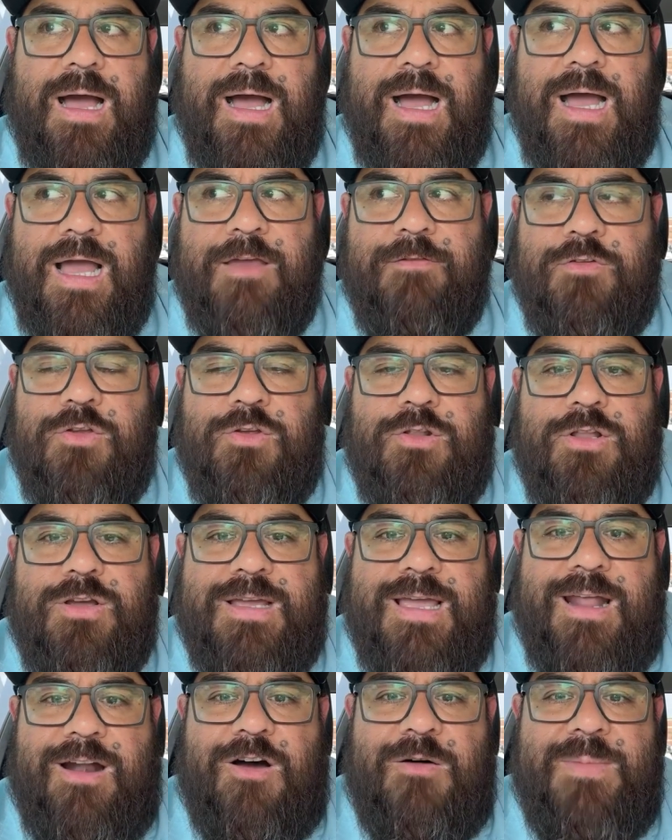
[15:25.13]
If you
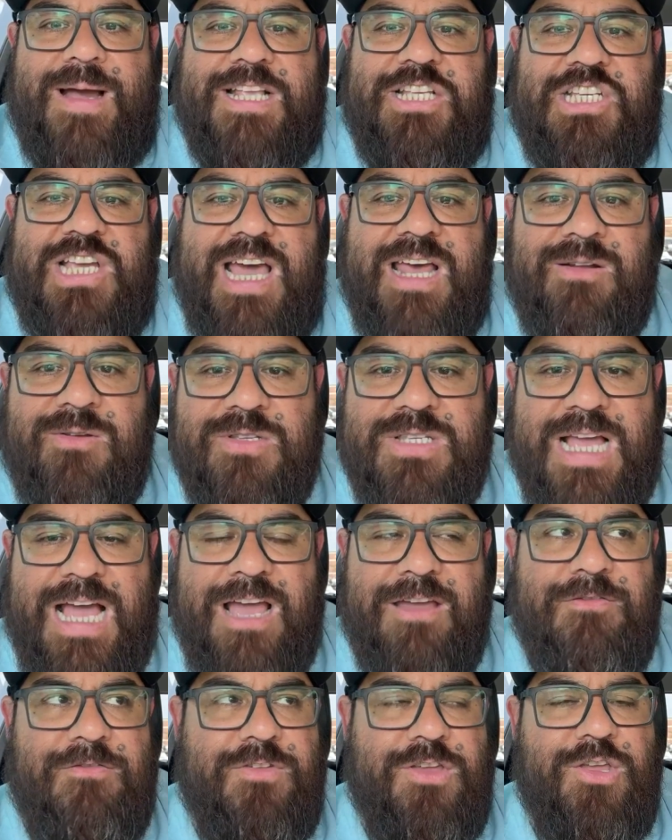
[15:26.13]
look at all my channels,
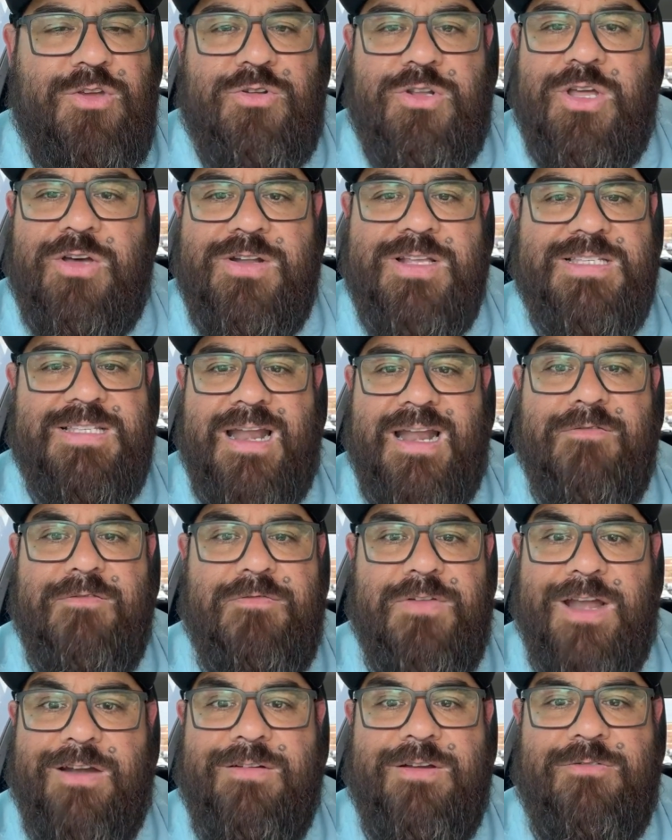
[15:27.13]
you'll notice that I
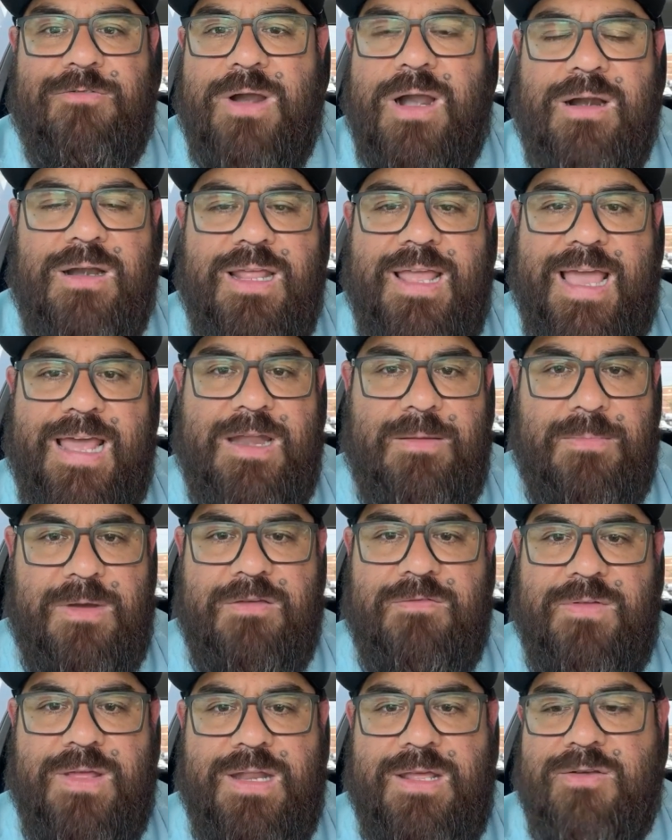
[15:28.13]
very rarely edit
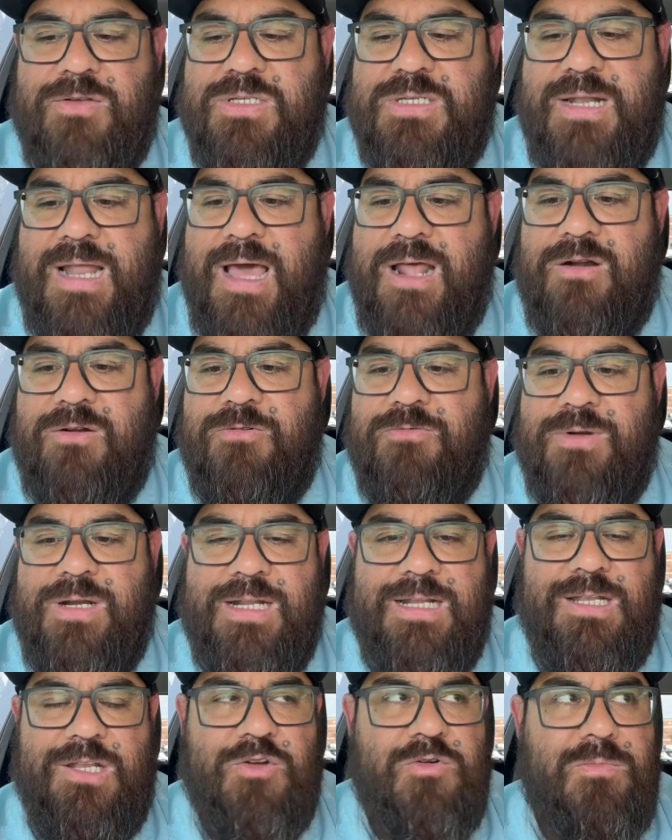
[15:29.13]
my videos, and I don't
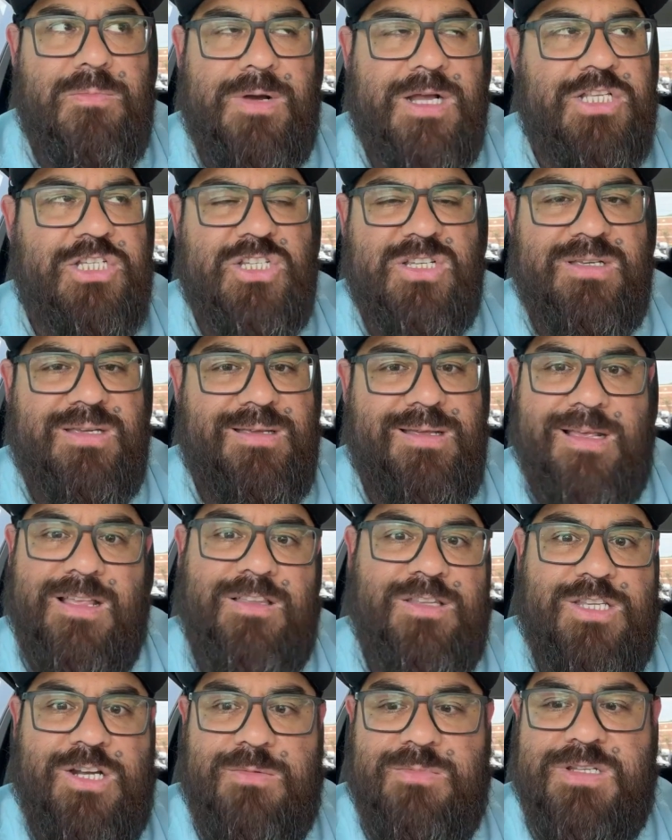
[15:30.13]
really do much
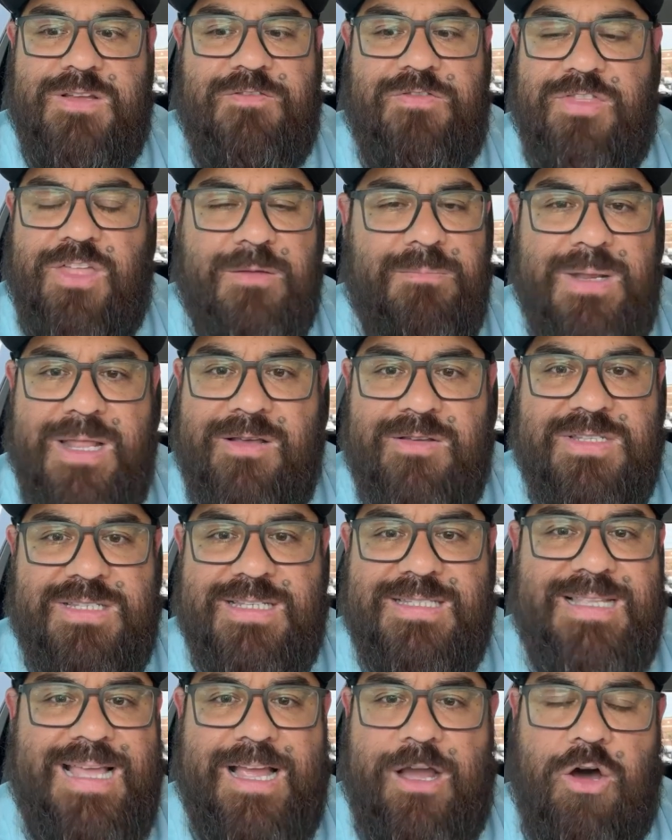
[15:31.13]
in terms of
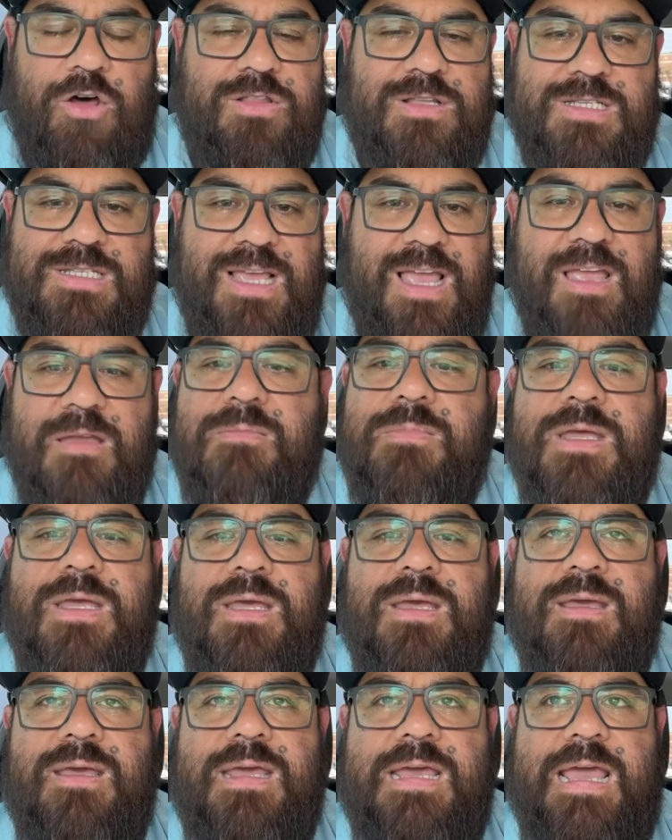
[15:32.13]
thumbnails. It's like all the same.
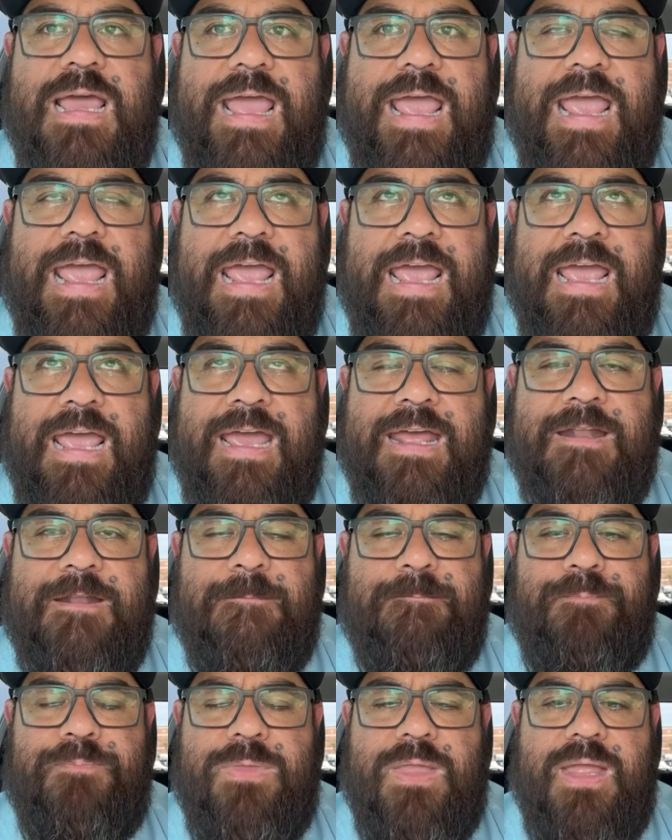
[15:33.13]

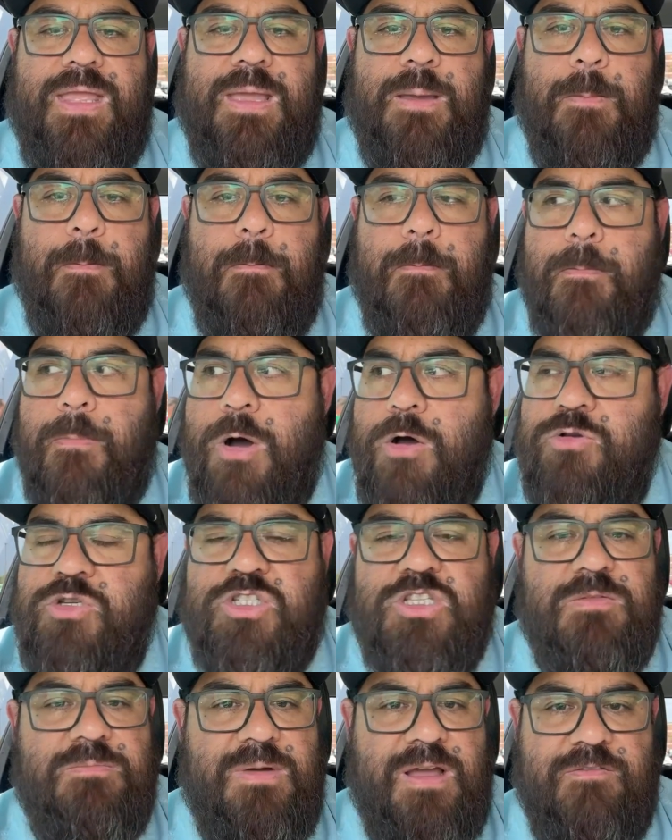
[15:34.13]
And
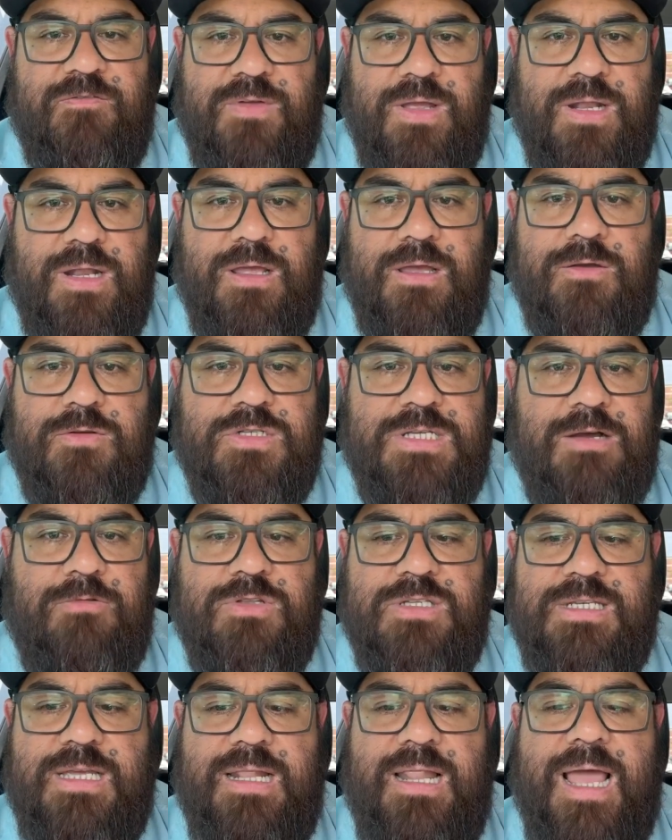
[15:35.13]
most of my videos,
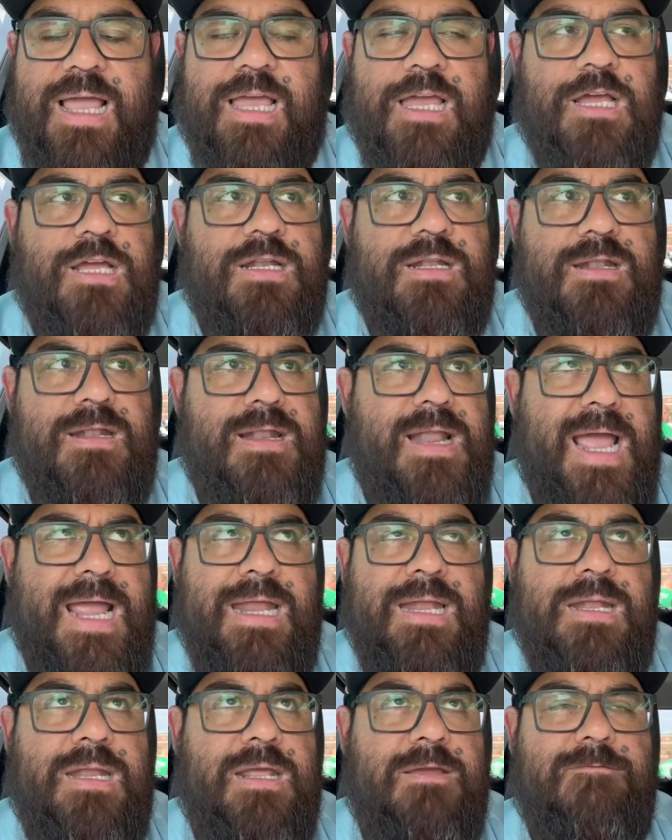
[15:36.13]
I would say like a
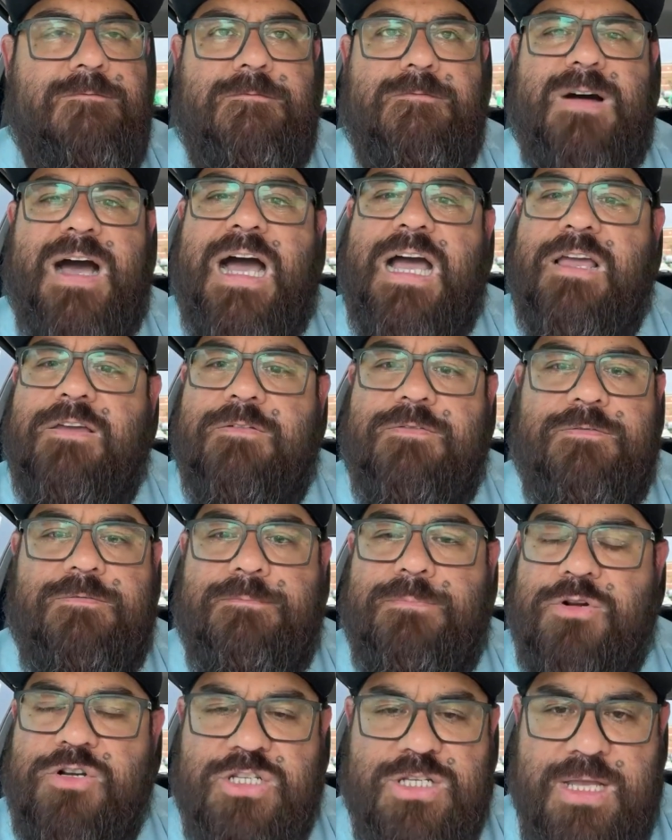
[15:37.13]

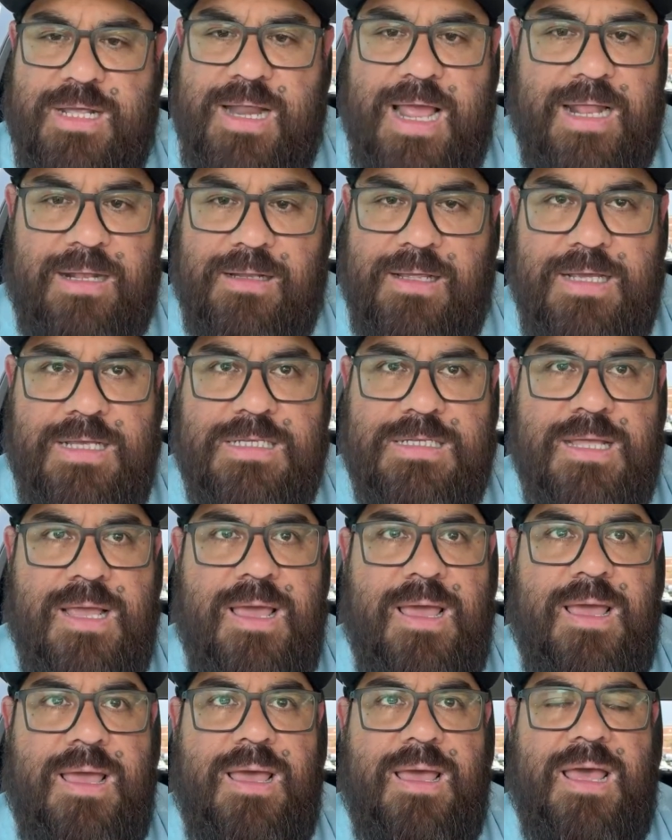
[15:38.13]
95% at
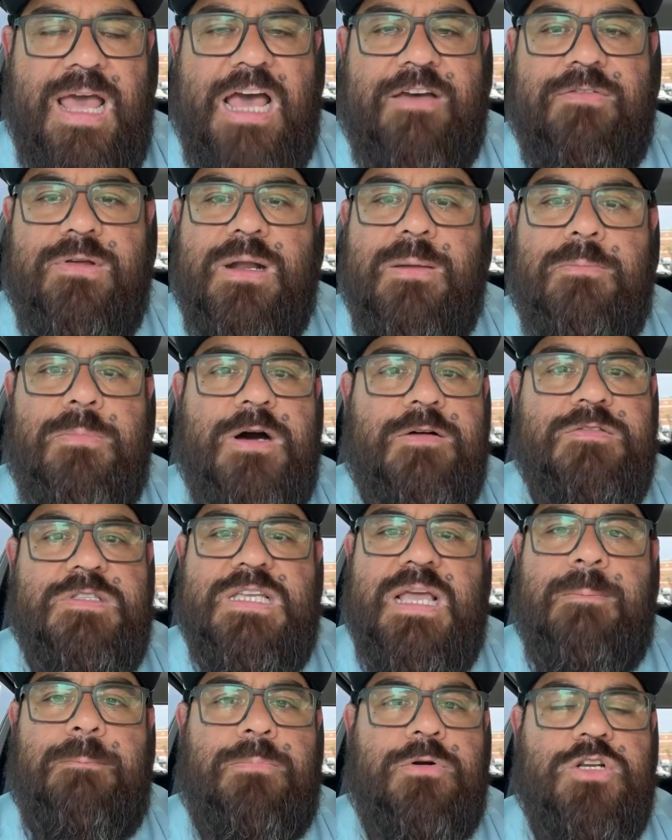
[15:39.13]
least, have an
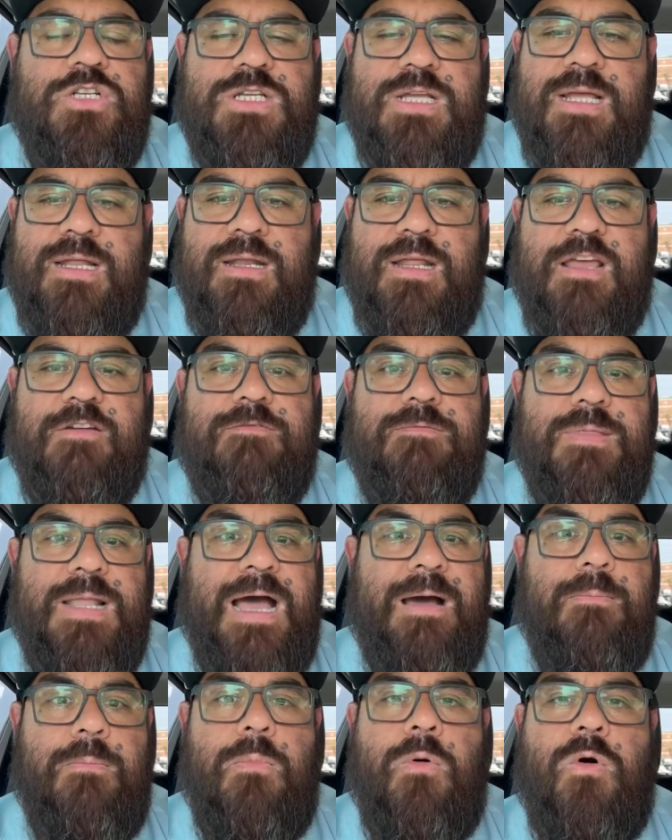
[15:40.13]
above 10%, if
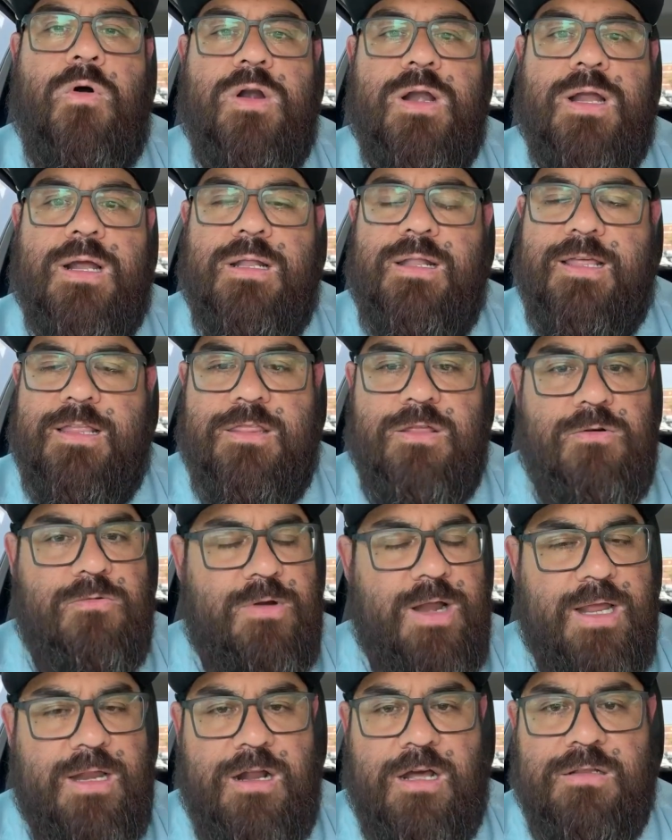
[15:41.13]
not more, click-through
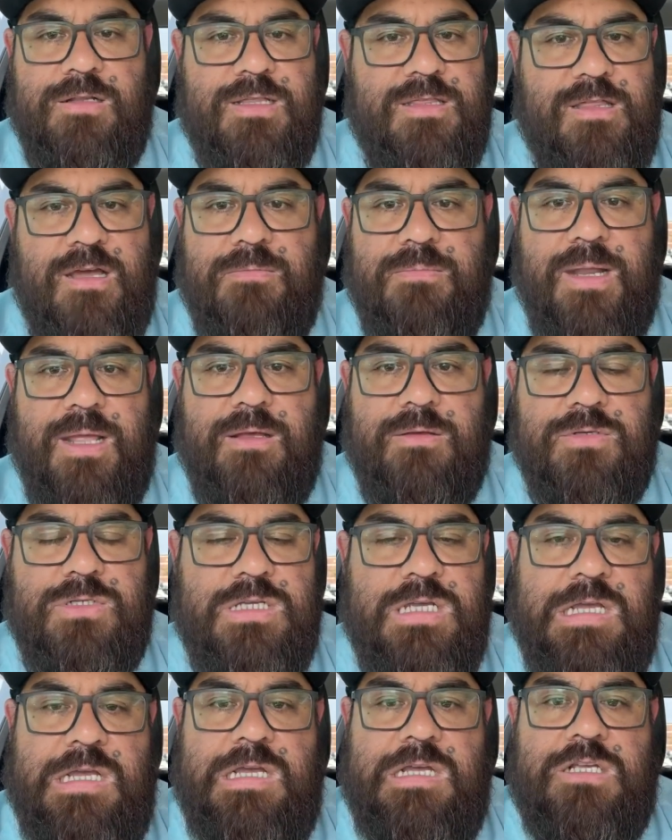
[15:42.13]
rate on the thumbnails.